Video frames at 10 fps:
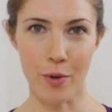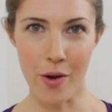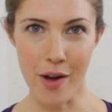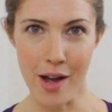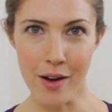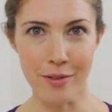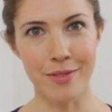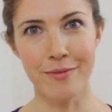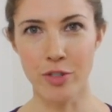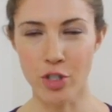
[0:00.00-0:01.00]
go
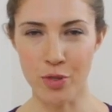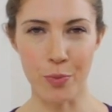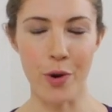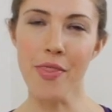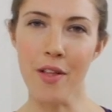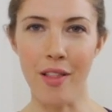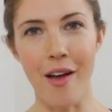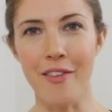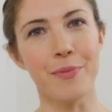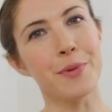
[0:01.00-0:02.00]
out, spread the
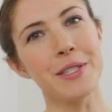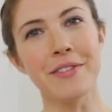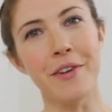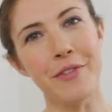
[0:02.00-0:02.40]
love. Please